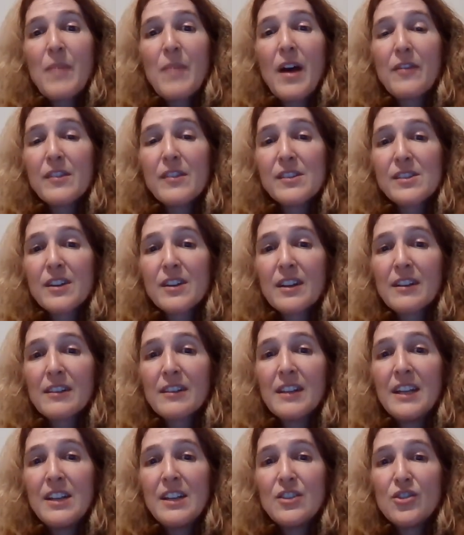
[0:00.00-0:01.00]
how this could
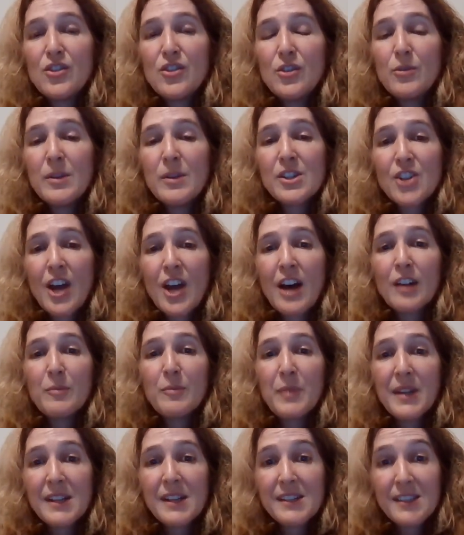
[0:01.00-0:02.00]
lead to a child
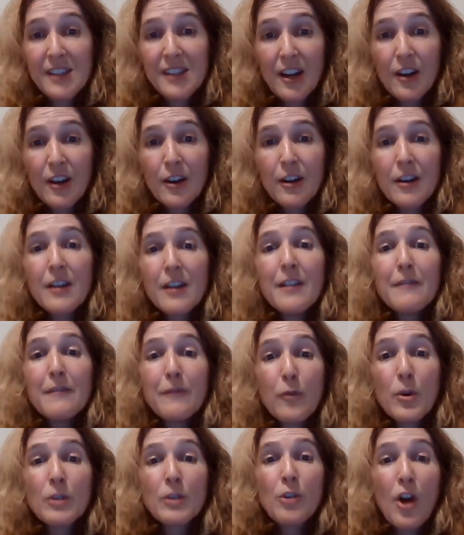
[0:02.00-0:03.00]
being sicker
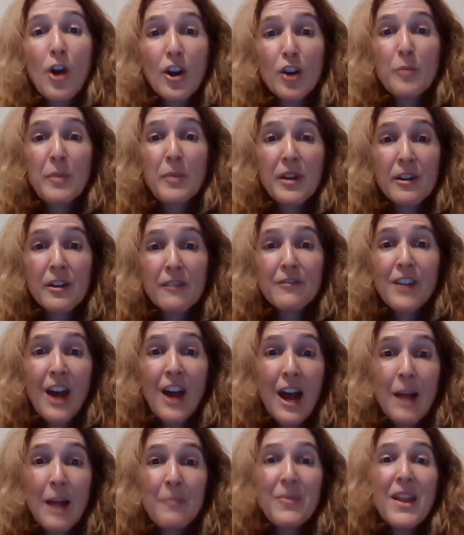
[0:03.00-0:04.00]
for a longer period of
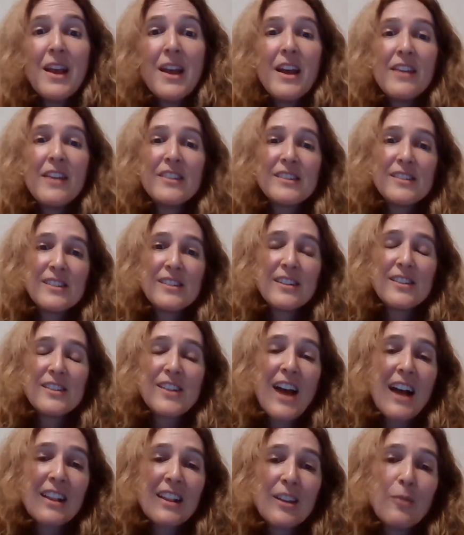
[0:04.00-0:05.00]
time. This is
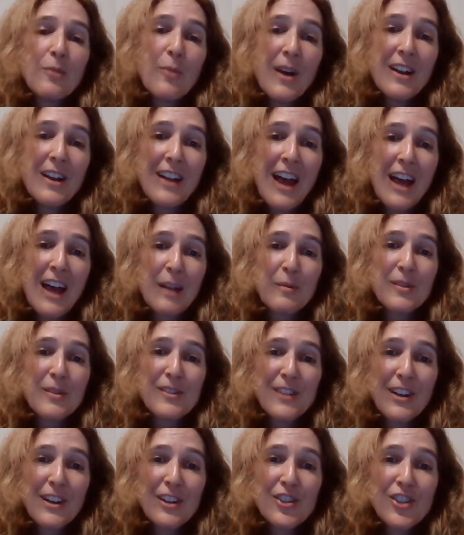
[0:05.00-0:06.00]
exactly what animal
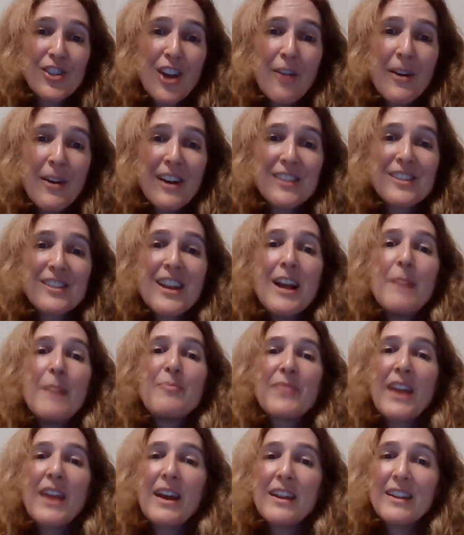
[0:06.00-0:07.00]
studies show us,
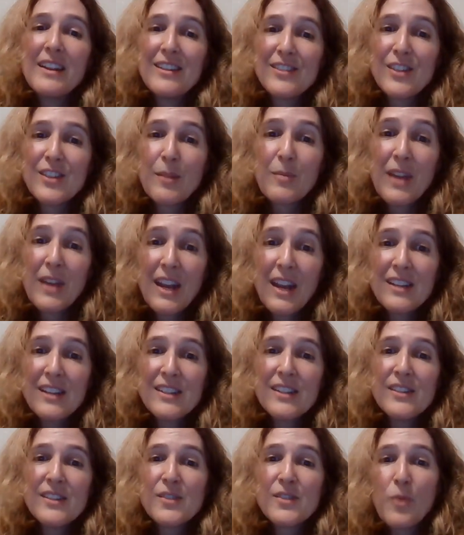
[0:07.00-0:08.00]
that in some
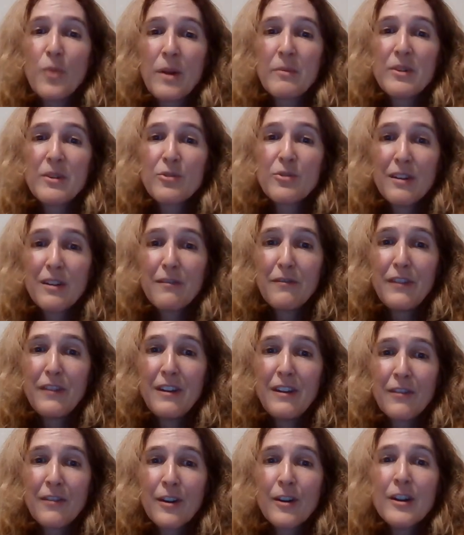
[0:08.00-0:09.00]
cases, when we treat
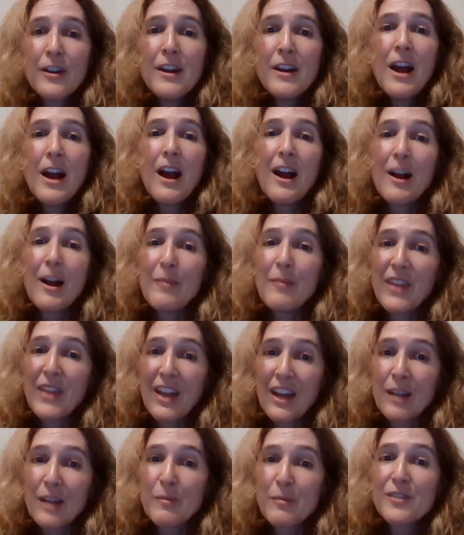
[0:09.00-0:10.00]
fever, the
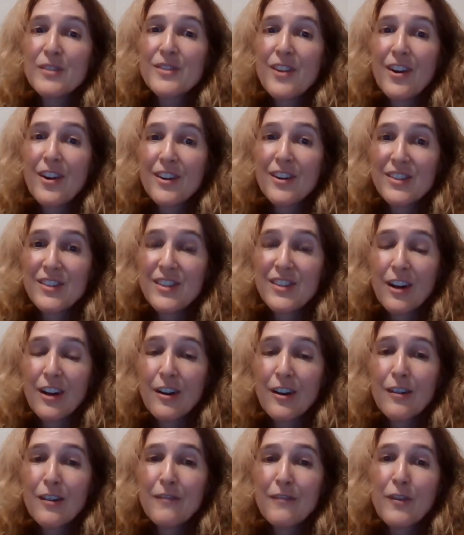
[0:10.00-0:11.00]
animals are
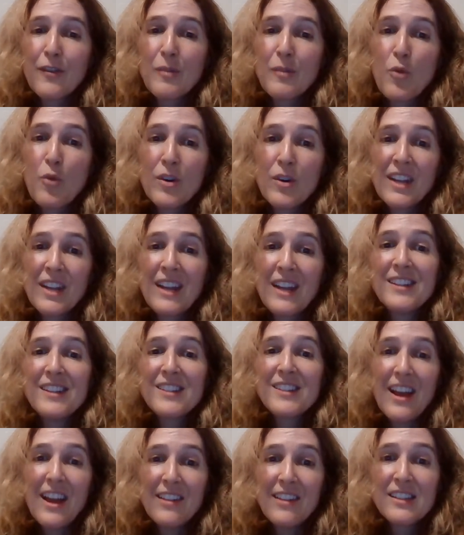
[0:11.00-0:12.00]
sicker for more days
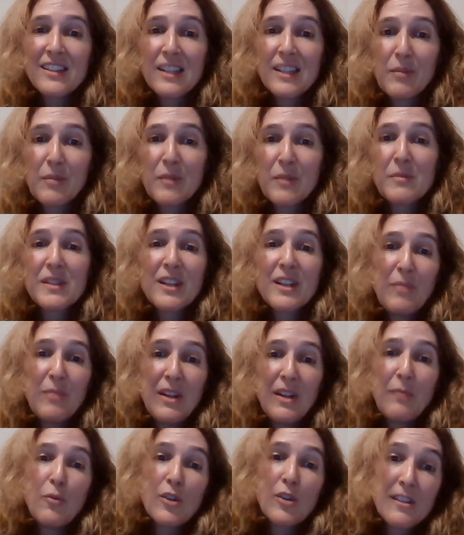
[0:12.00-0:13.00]
and the symptoms can
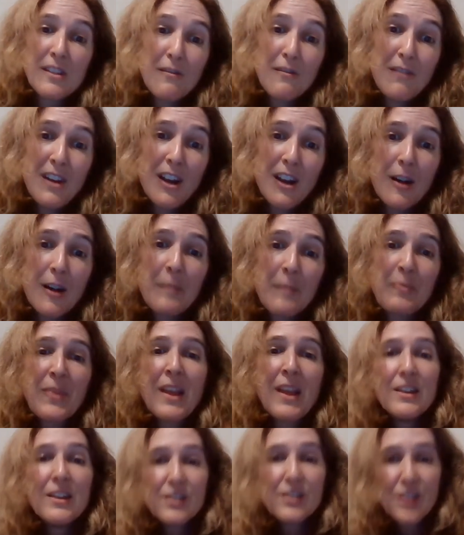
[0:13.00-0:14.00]
be more severe.
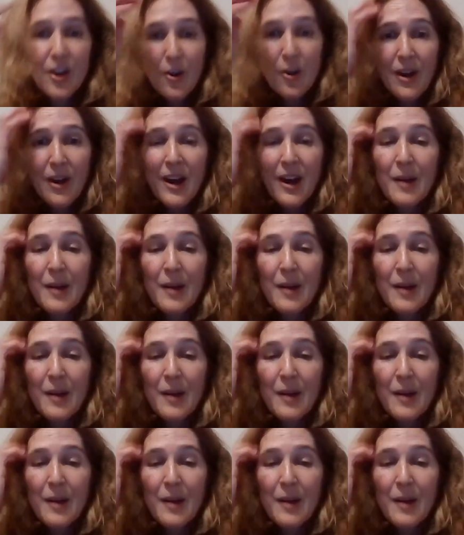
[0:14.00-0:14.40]
So